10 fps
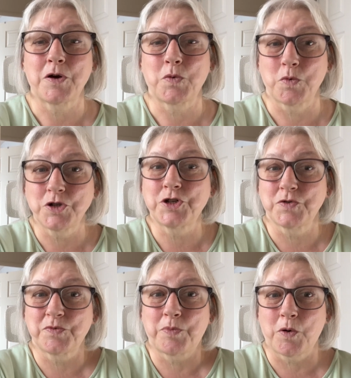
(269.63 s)
would you
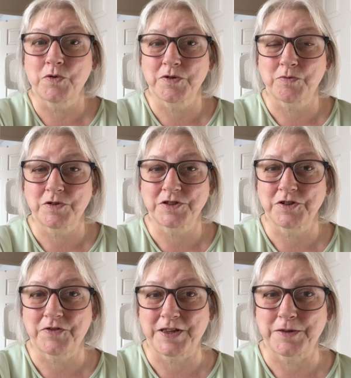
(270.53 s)
have bought them once
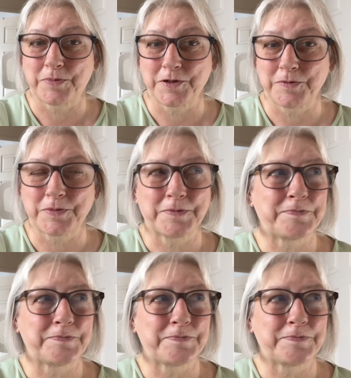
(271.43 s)
you'd read the blurb?